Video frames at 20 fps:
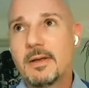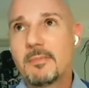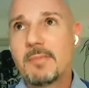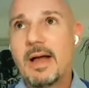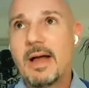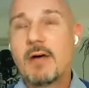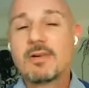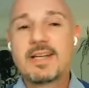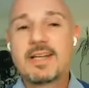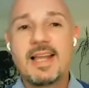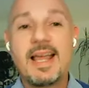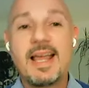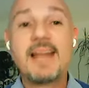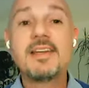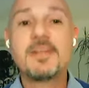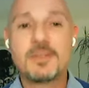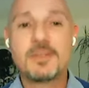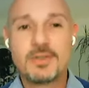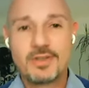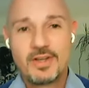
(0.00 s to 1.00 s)

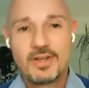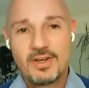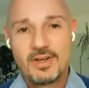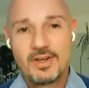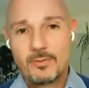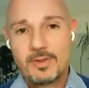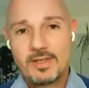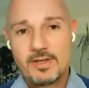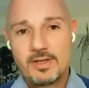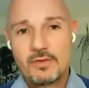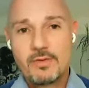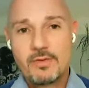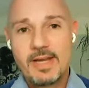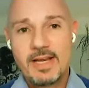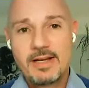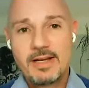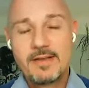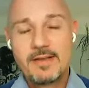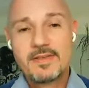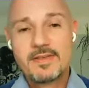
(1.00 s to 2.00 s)
outlandish with the
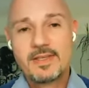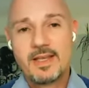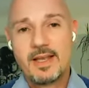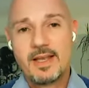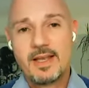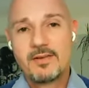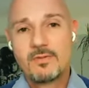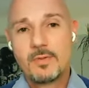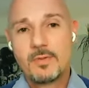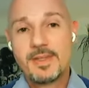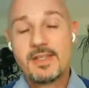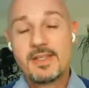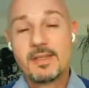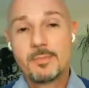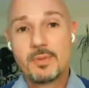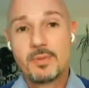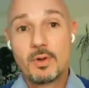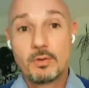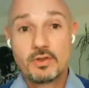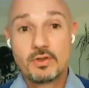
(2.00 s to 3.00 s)
creatives and with the
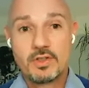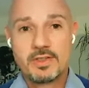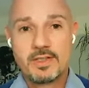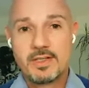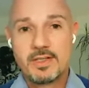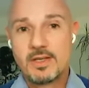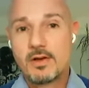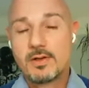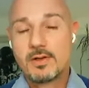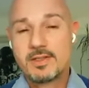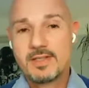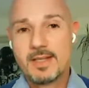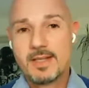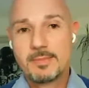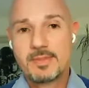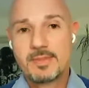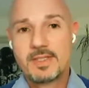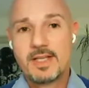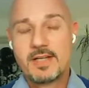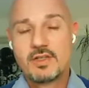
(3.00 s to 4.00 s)
approaches and the
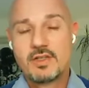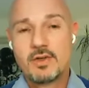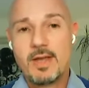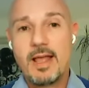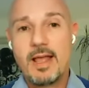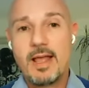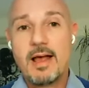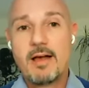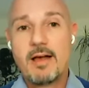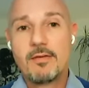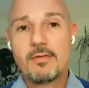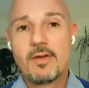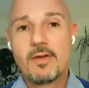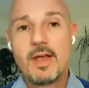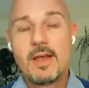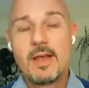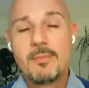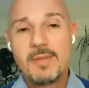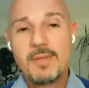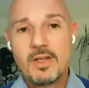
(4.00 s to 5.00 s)
concepts that you have,
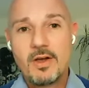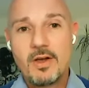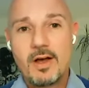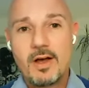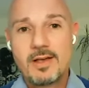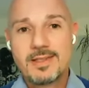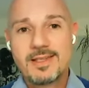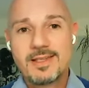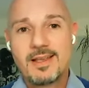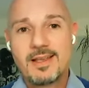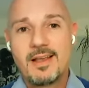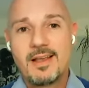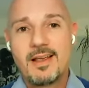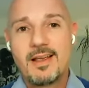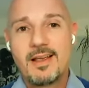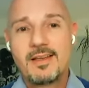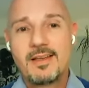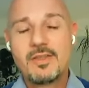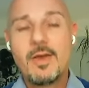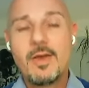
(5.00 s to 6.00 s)
because
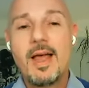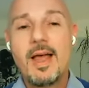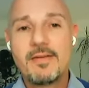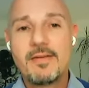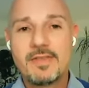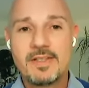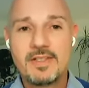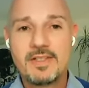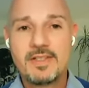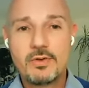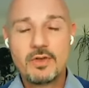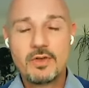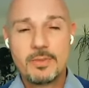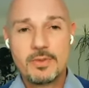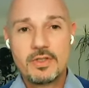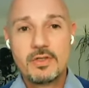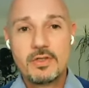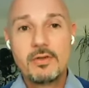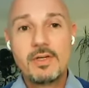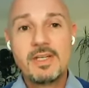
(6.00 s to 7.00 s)
you have this huge
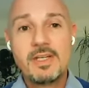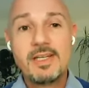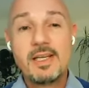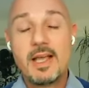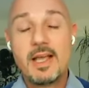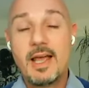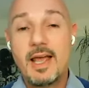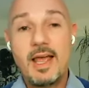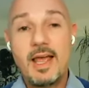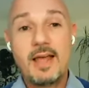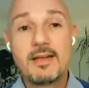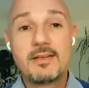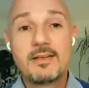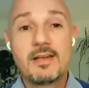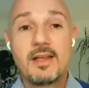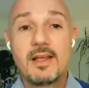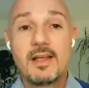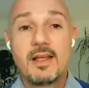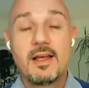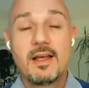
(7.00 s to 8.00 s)
opportunity, and
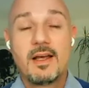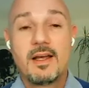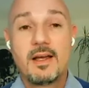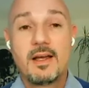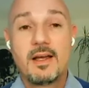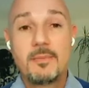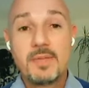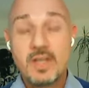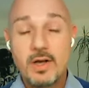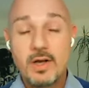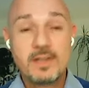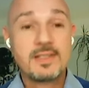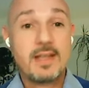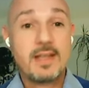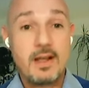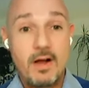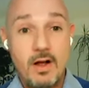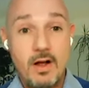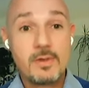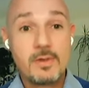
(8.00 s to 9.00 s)
because
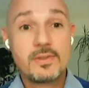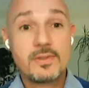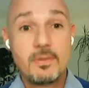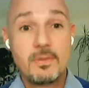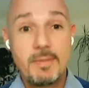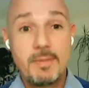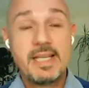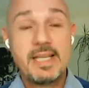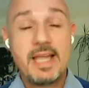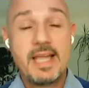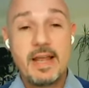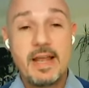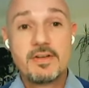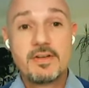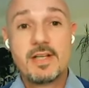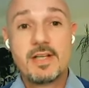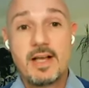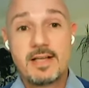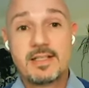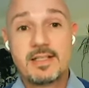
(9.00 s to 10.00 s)
also many
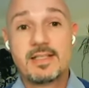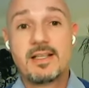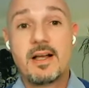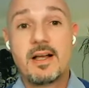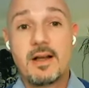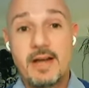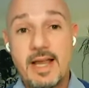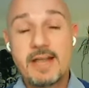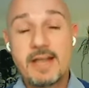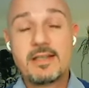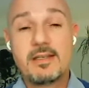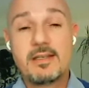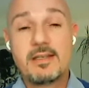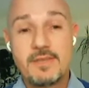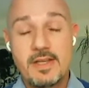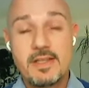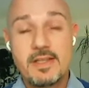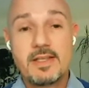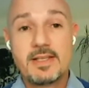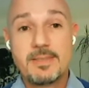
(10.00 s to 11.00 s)
advertisers are
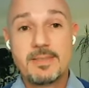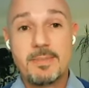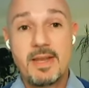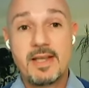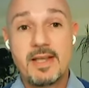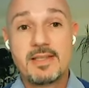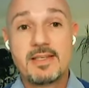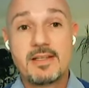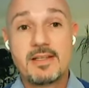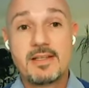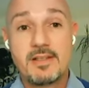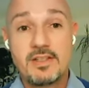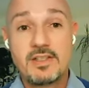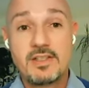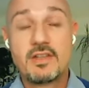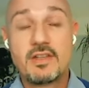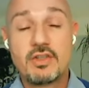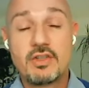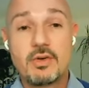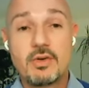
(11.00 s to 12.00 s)
active in this space in
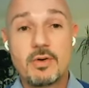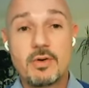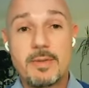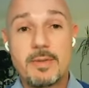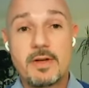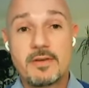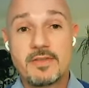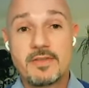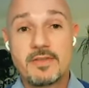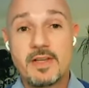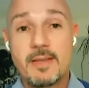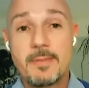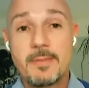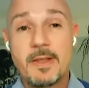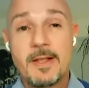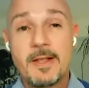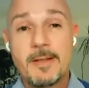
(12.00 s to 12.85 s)
such a short amount of time,